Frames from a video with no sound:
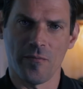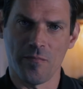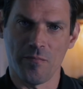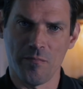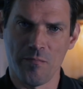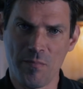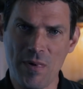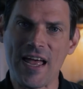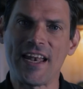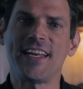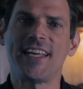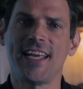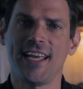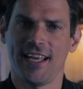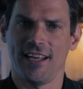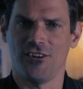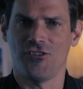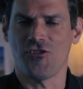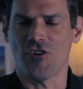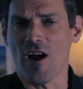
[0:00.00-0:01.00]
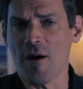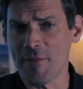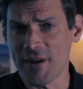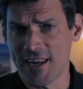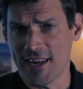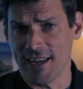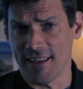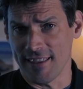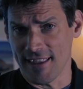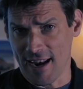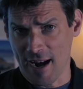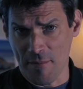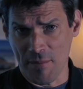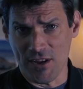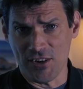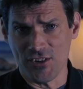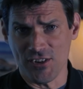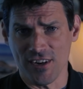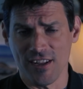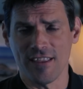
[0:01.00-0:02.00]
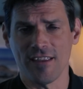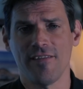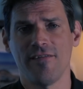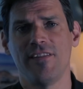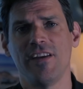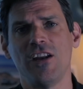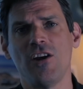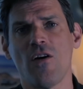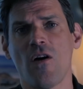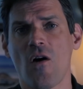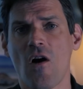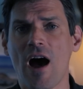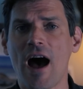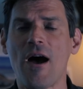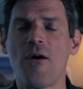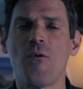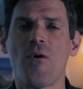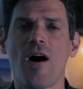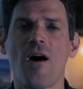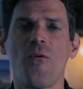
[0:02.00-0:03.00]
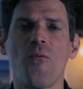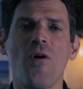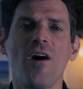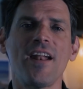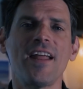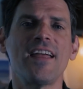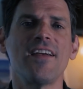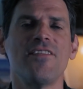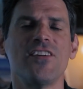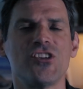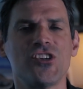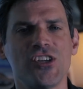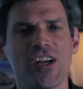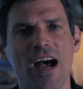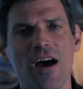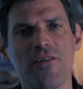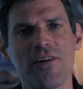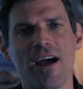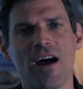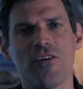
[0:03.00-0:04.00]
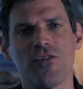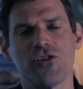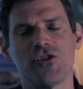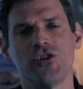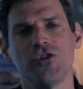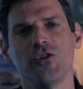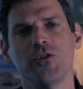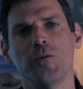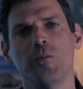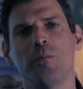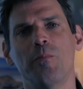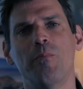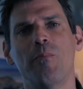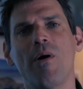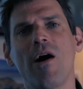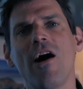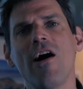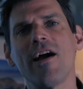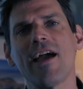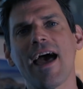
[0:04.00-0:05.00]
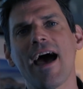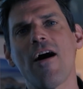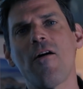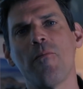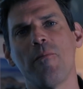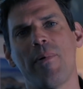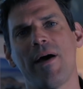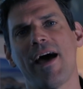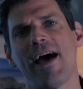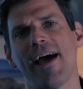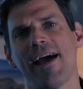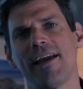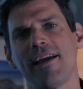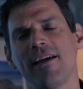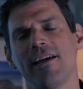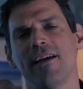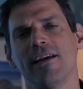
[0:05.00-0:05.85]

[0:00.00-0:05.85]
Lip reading: med kit, trauma kit that I mentioned in the video, I want to give a shout out to builder.com.